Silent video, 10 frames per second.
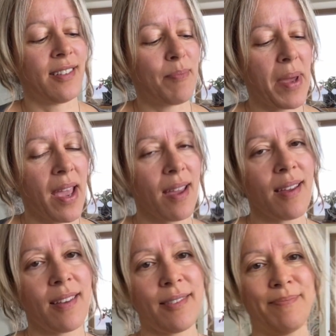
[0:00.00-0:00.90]

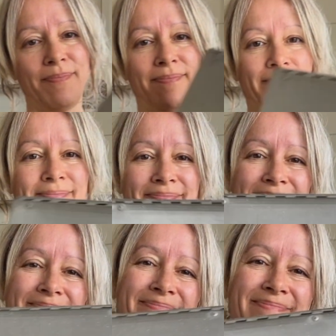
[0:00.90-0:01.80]
bank.
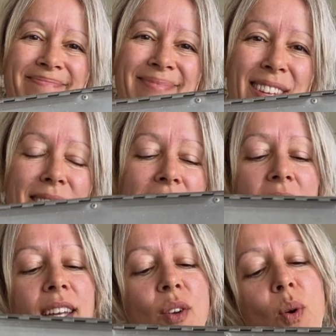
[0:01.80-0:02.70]
This
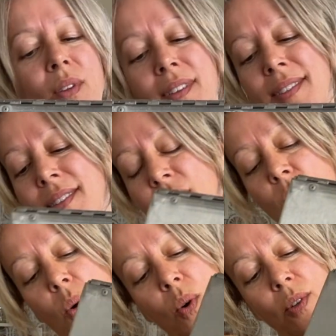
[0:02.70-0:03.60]
is an
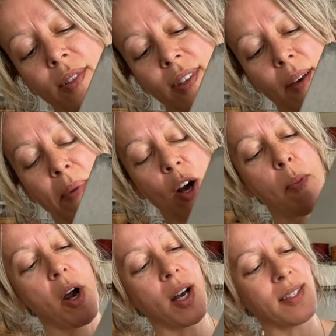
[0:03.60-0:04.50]
old
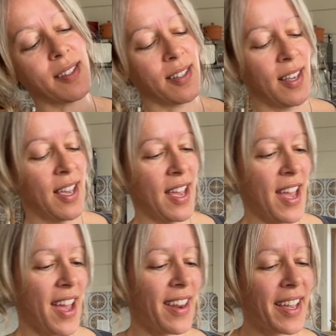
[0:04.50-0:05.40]
mailbox.
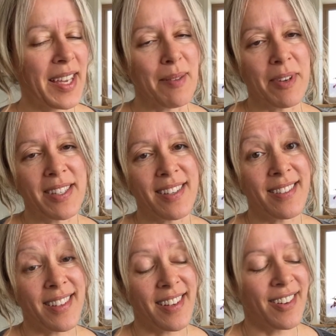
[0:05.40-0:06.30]
And I keep my
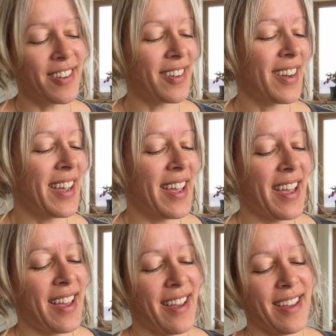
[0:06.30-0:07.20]
seeds in here.
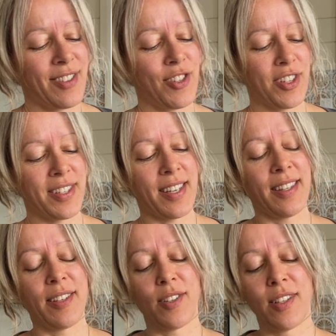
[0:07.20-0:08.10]
It's just in
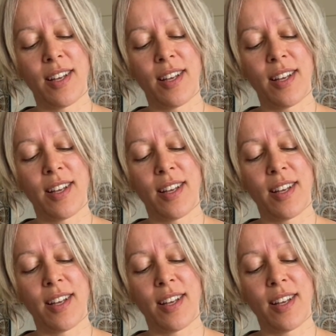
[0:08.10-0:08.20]
little